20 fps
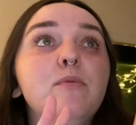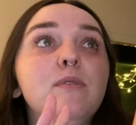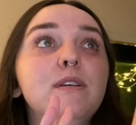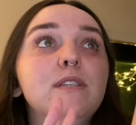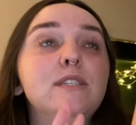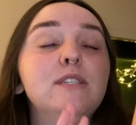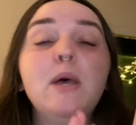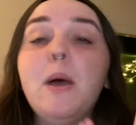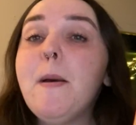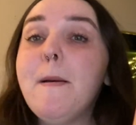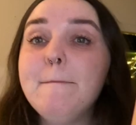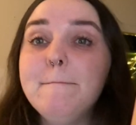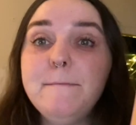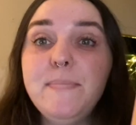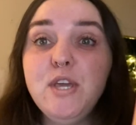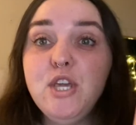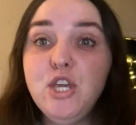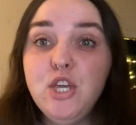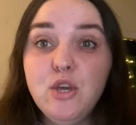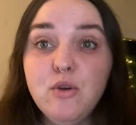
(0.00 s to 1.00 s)
was
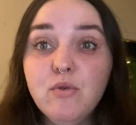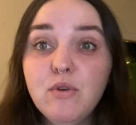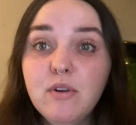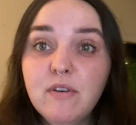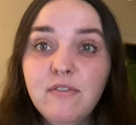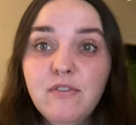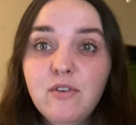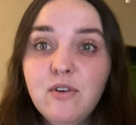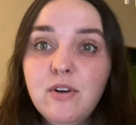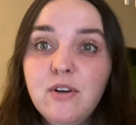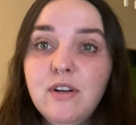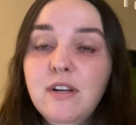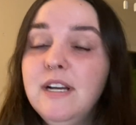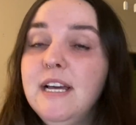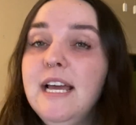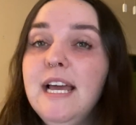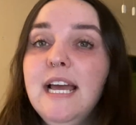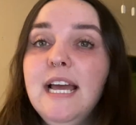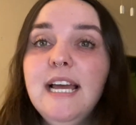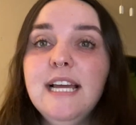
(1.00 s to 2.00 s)
beautiful.
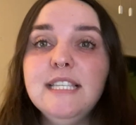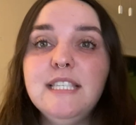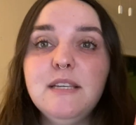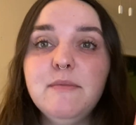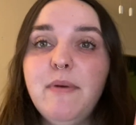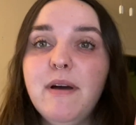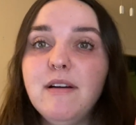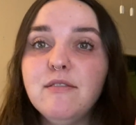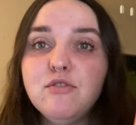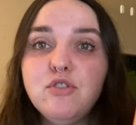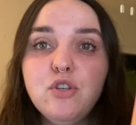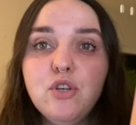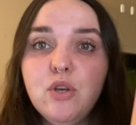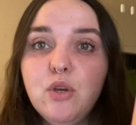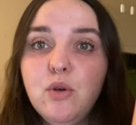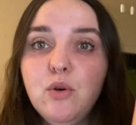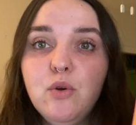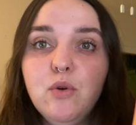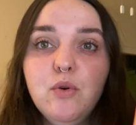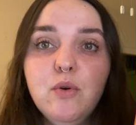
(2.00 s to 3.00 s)
It's about
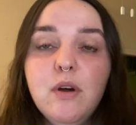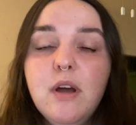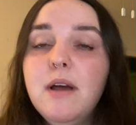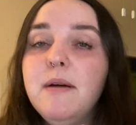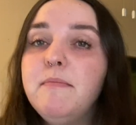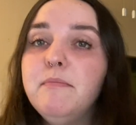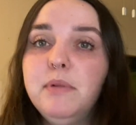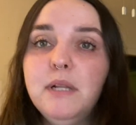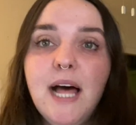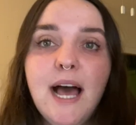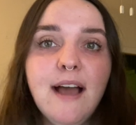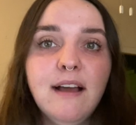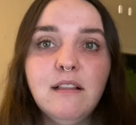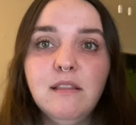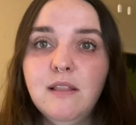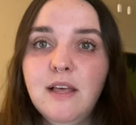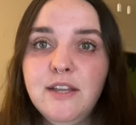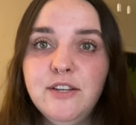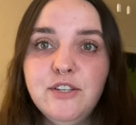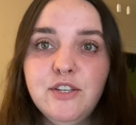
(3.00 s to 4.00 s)
two black
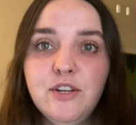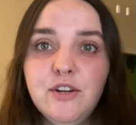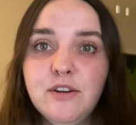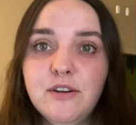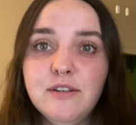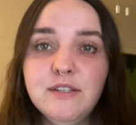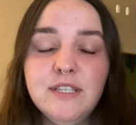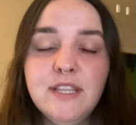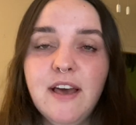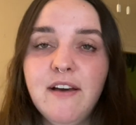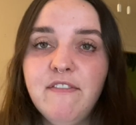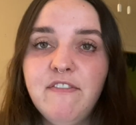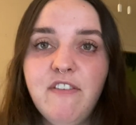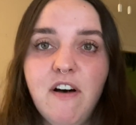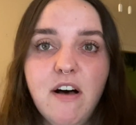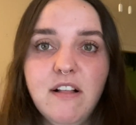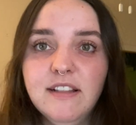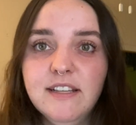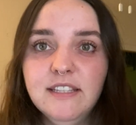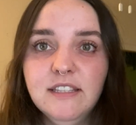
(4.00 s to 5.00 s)
Londoners that
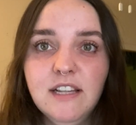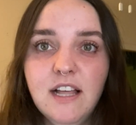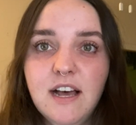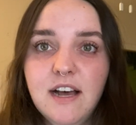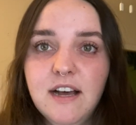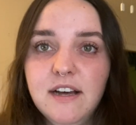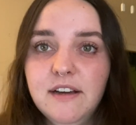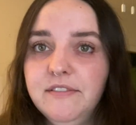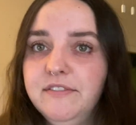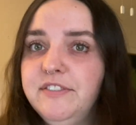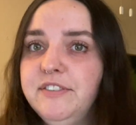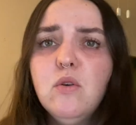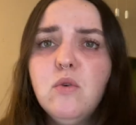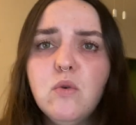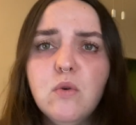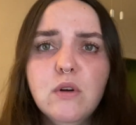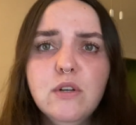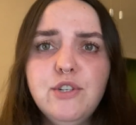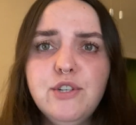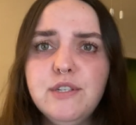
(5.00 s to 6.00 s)
fall in love.
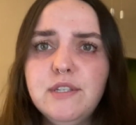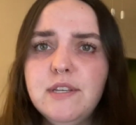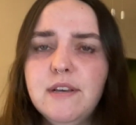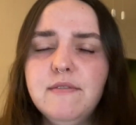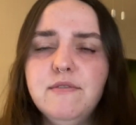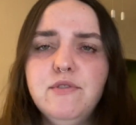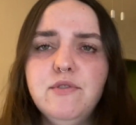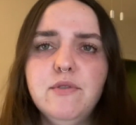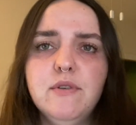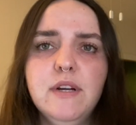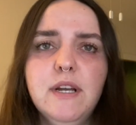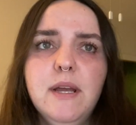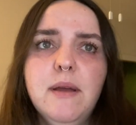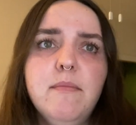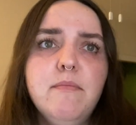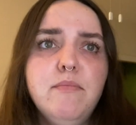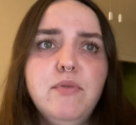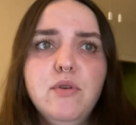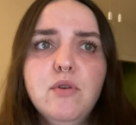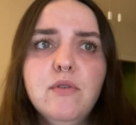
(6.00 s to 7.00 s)
Gorgeous love story,
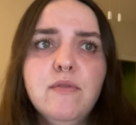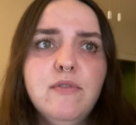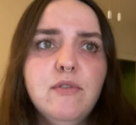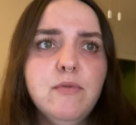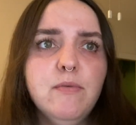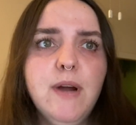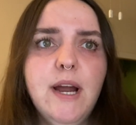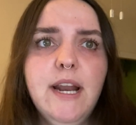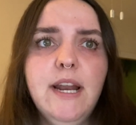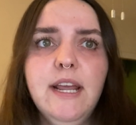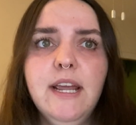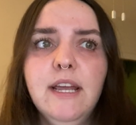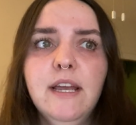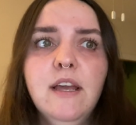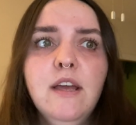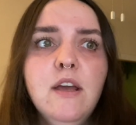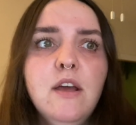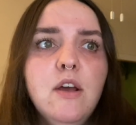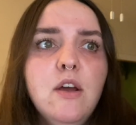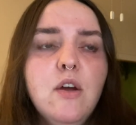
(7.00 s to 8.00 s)
beautiful writing,
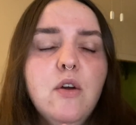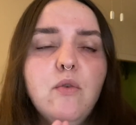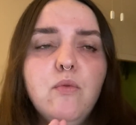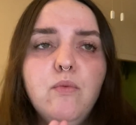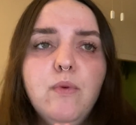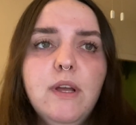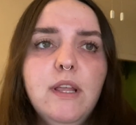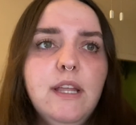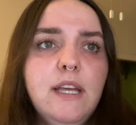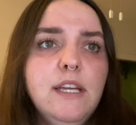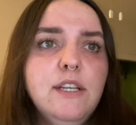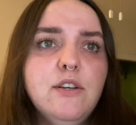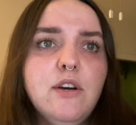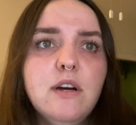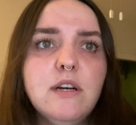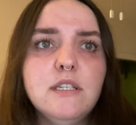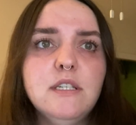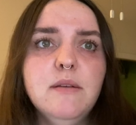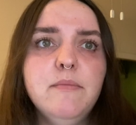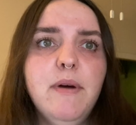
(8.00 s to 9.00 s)
really
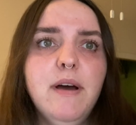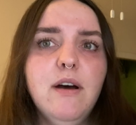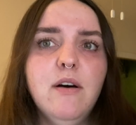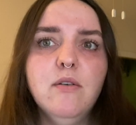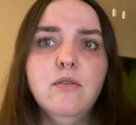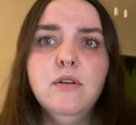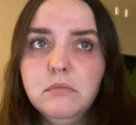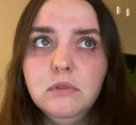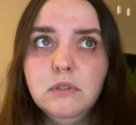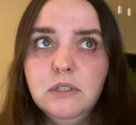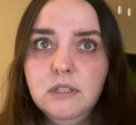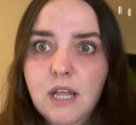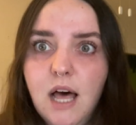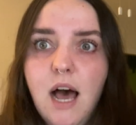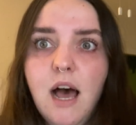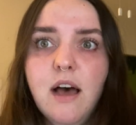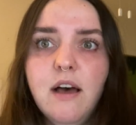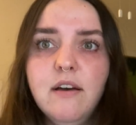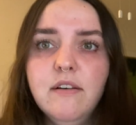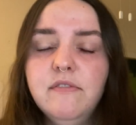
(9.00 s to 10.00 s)
talks about
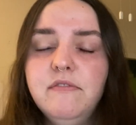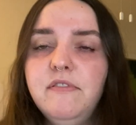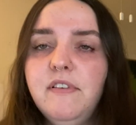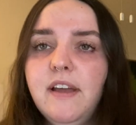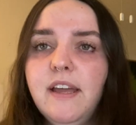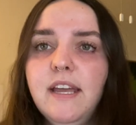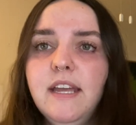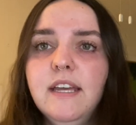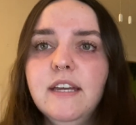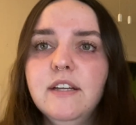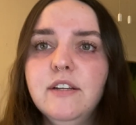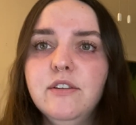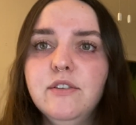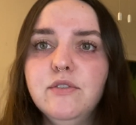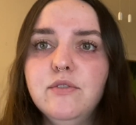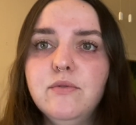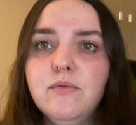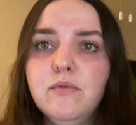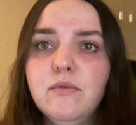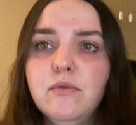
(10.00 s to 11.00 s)
love and